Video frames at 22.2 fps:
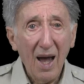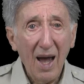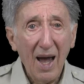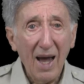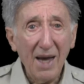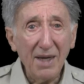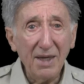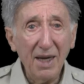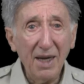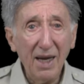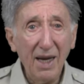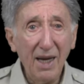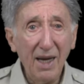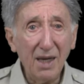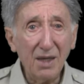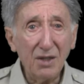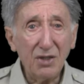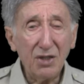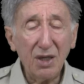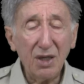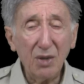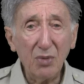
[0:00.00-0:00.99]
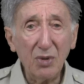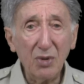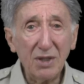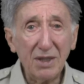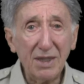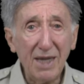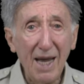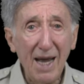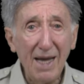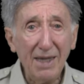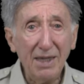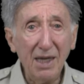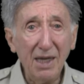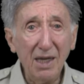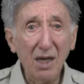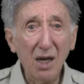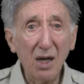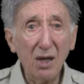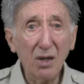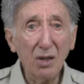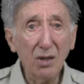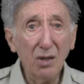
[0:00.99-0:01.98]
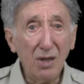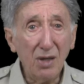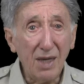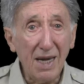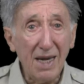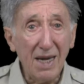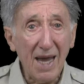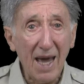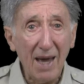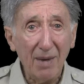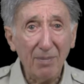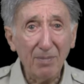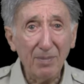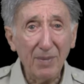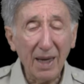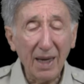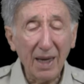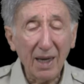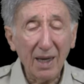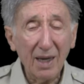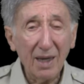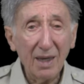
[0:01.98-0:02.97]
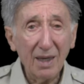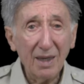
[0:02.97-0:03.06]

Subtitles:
And here she was standing looking at me.